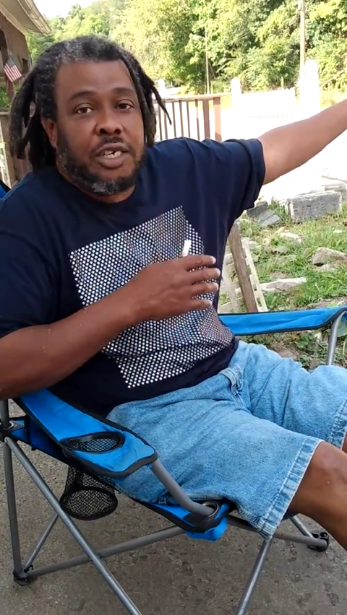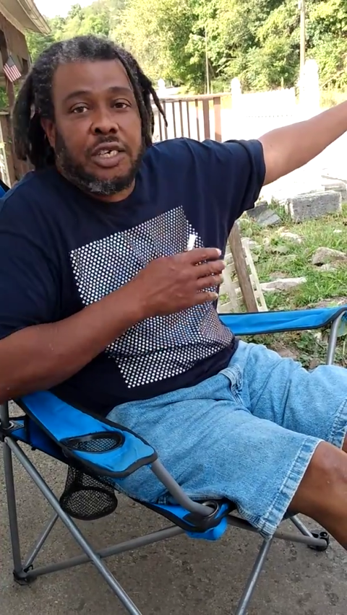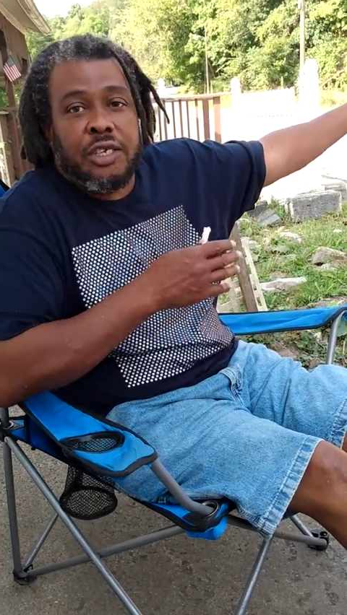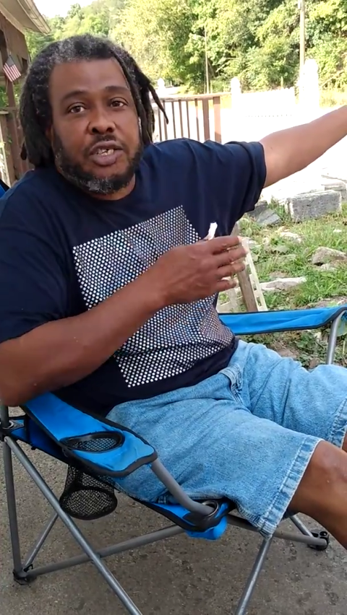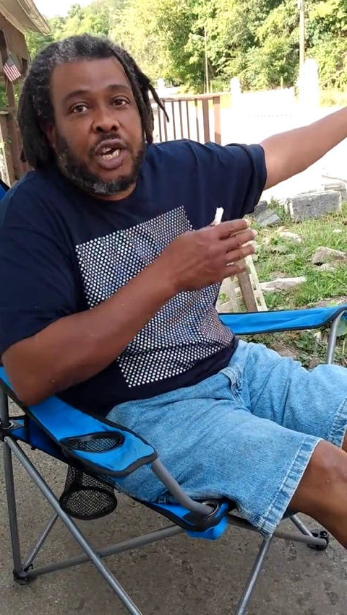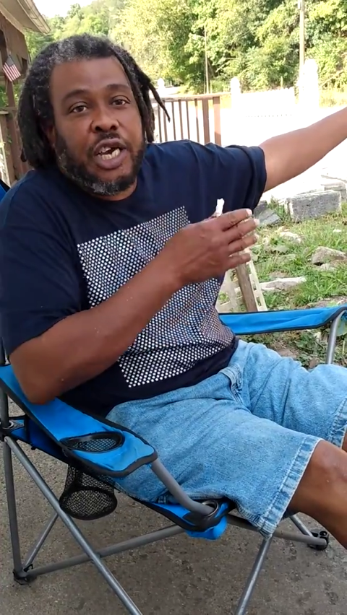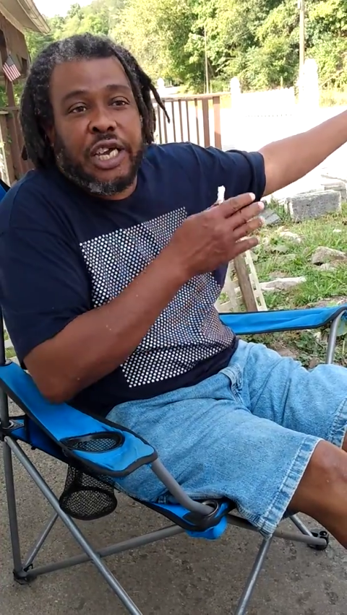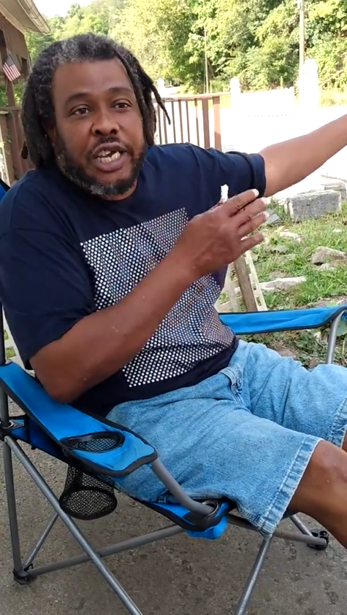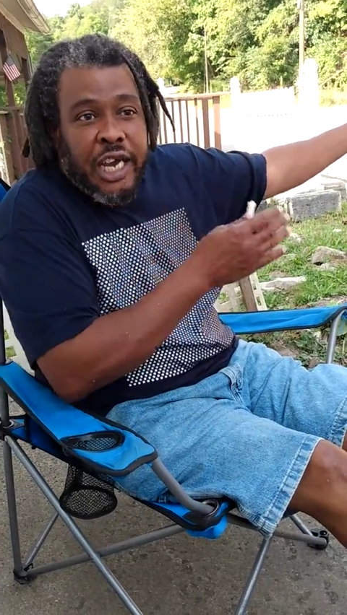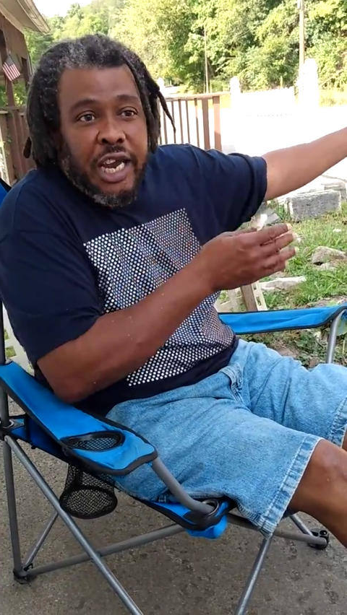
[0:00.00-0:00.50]

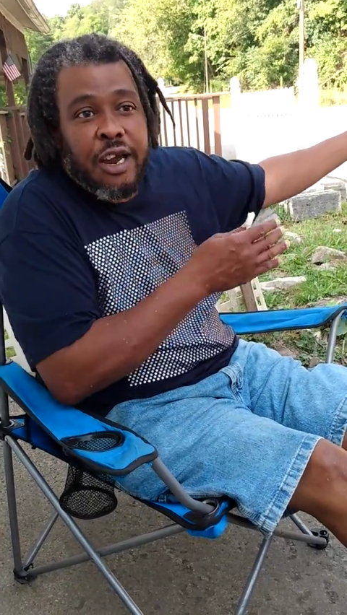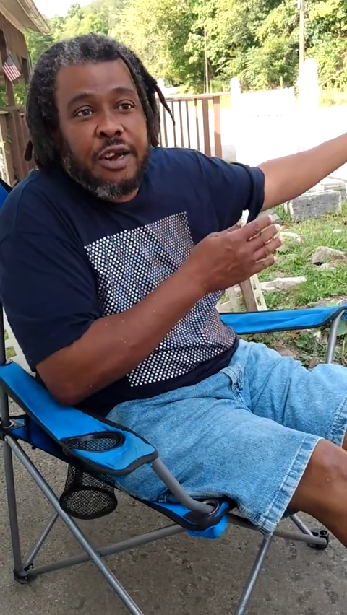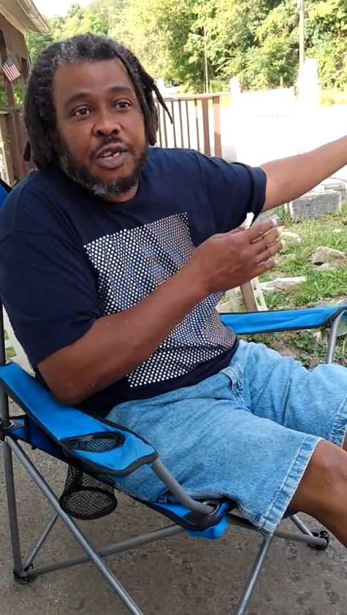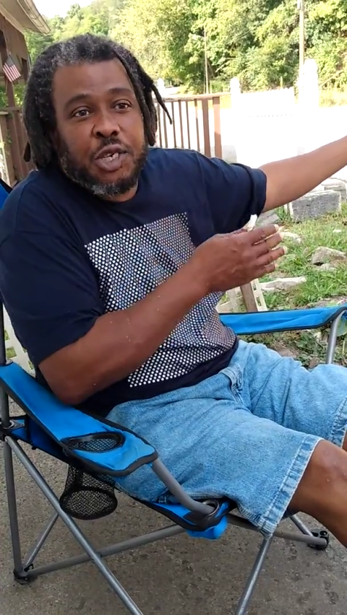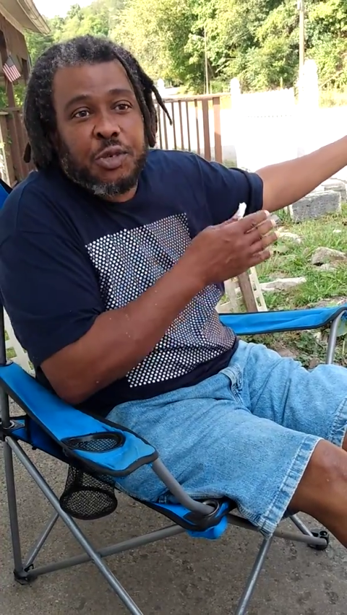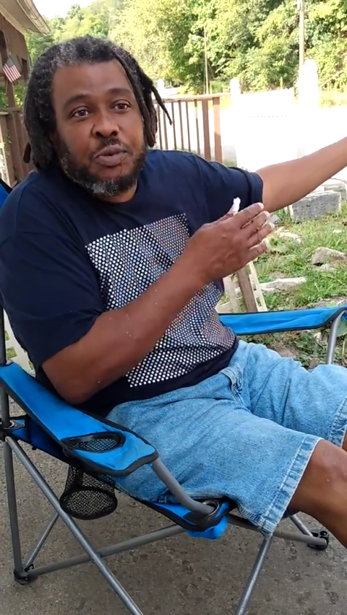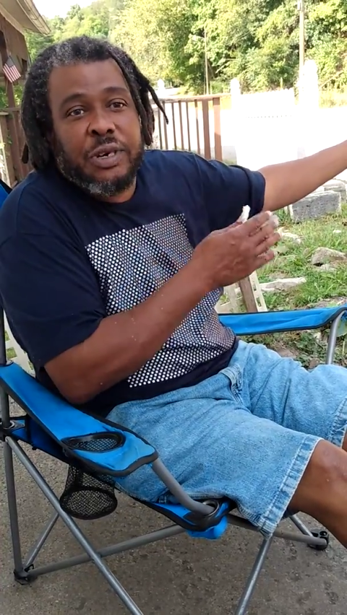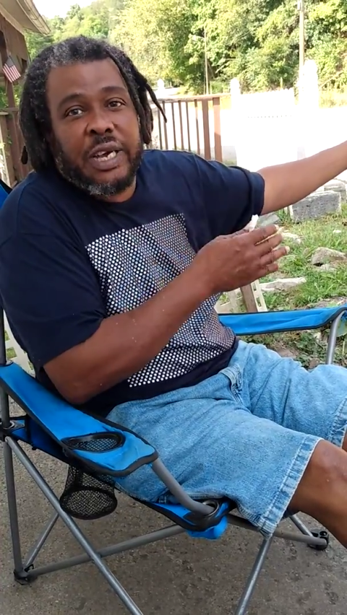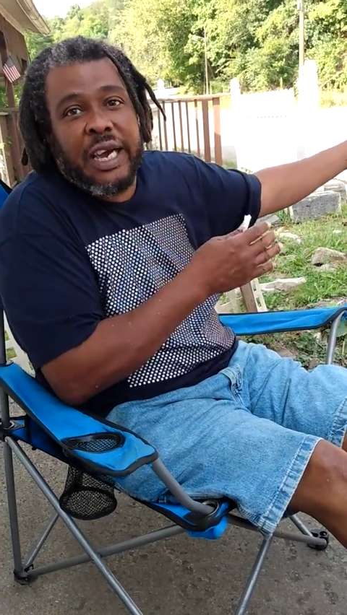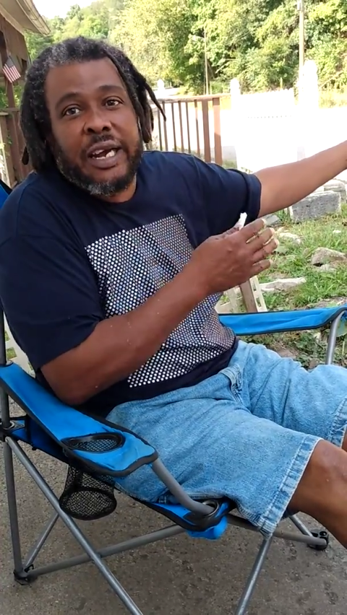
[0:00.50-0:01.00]
the gear
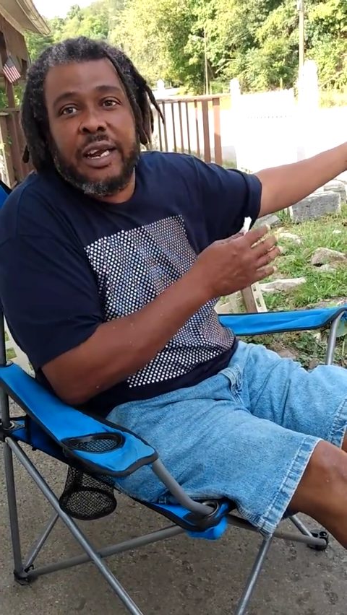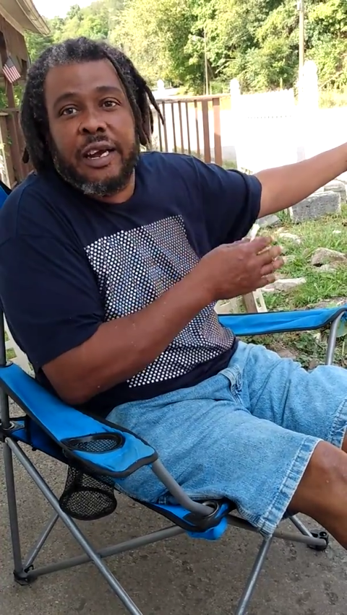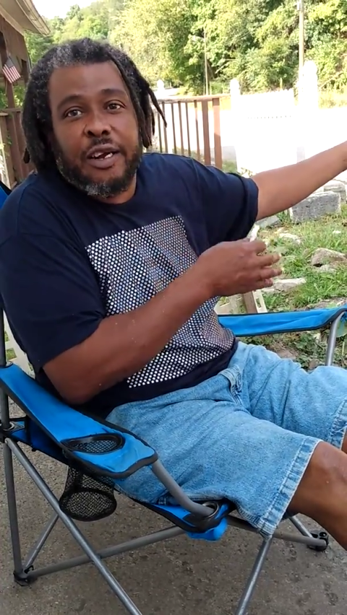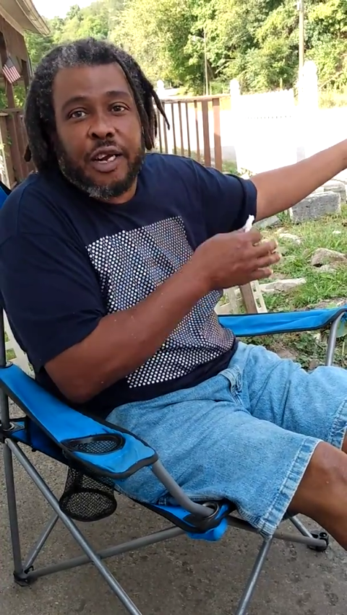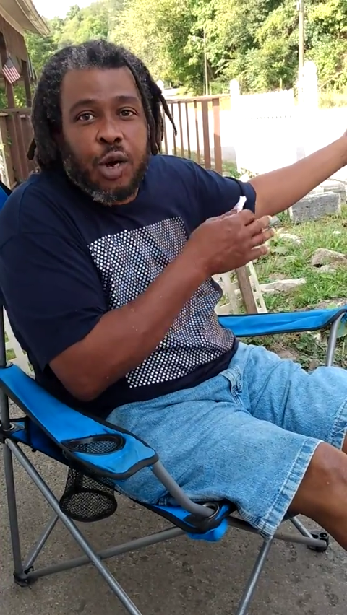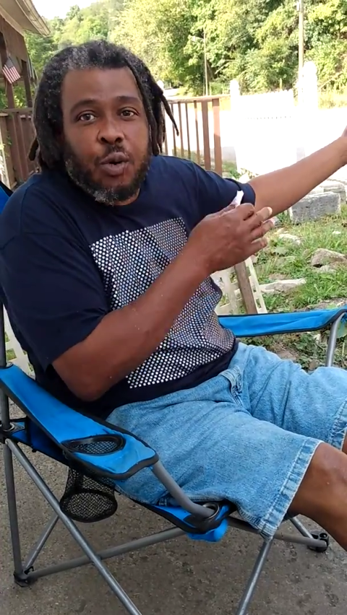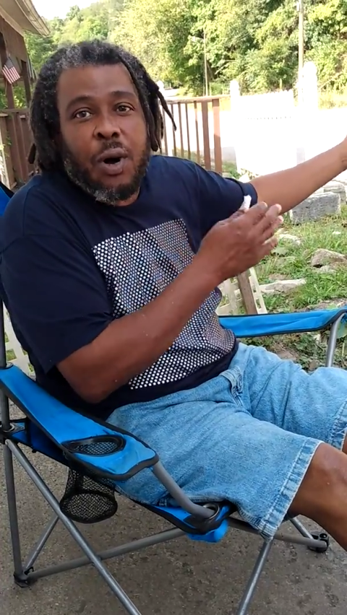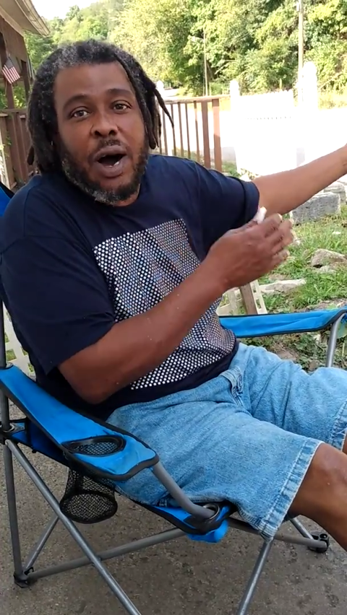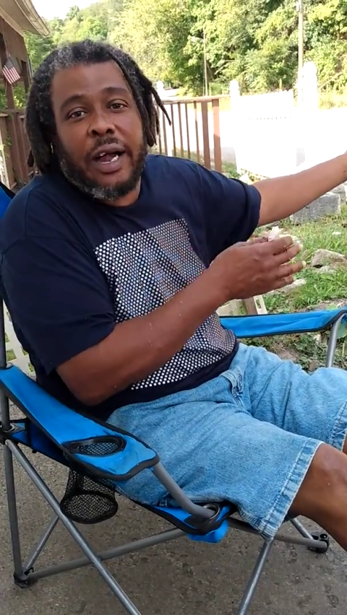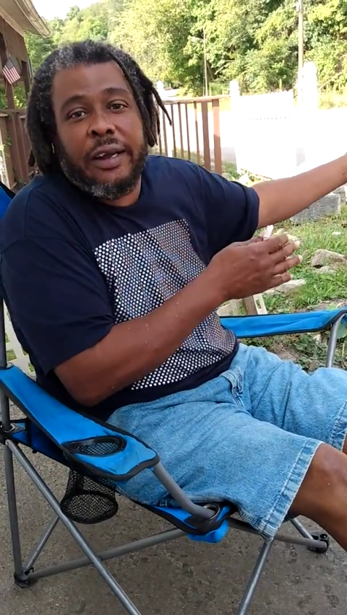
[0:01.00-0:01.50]
that you get here,
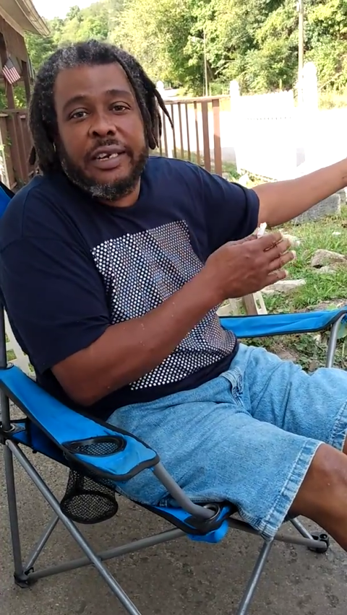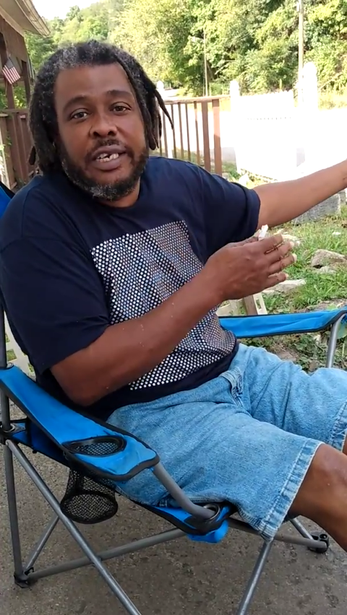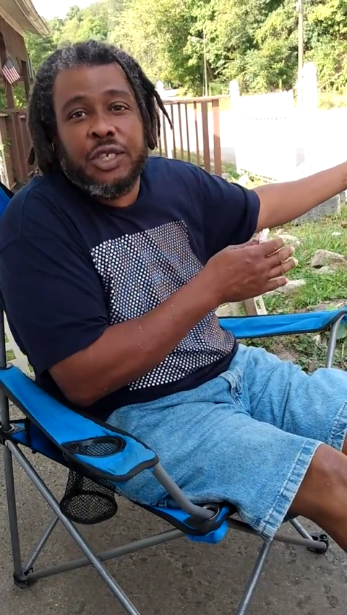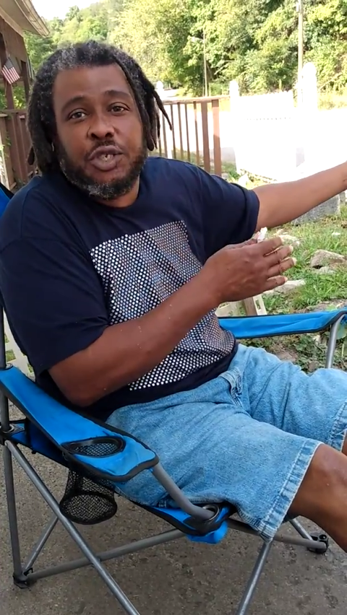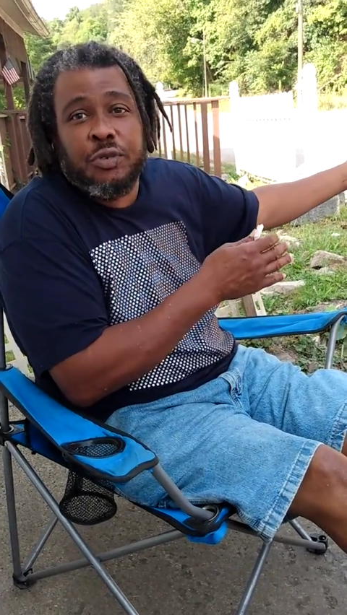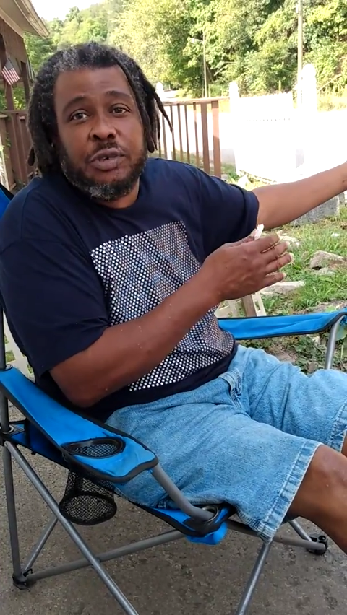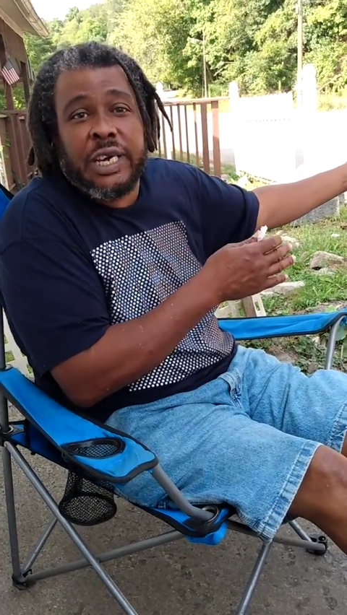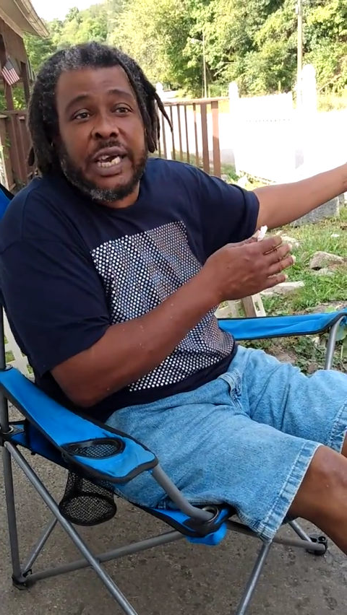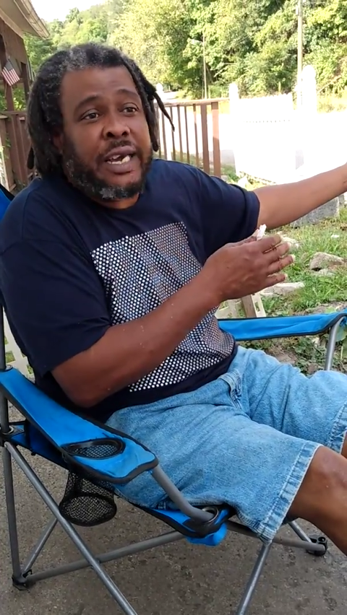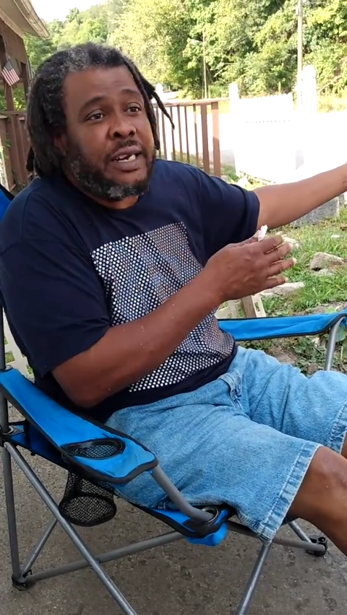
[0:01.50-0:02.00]
the quality
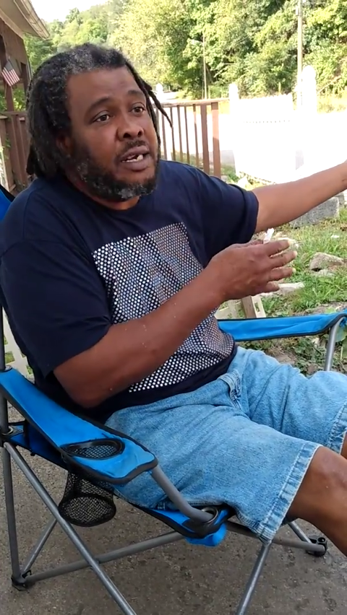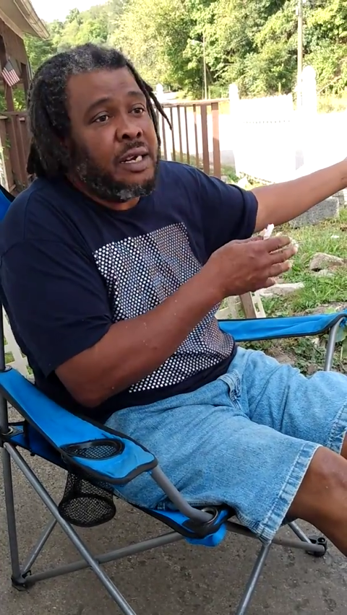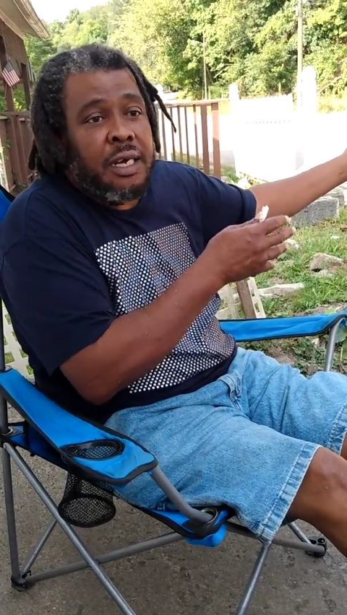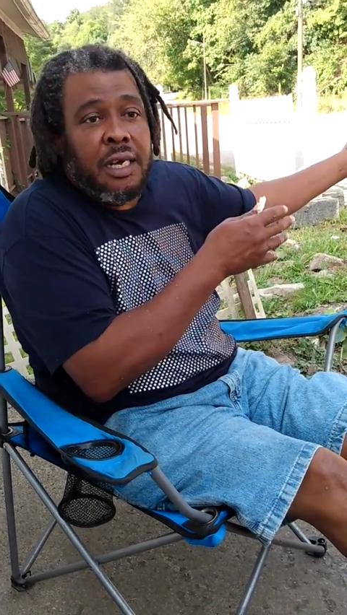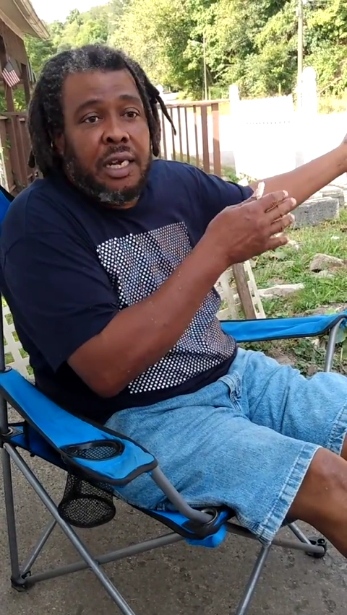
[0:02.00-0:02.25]
that you get,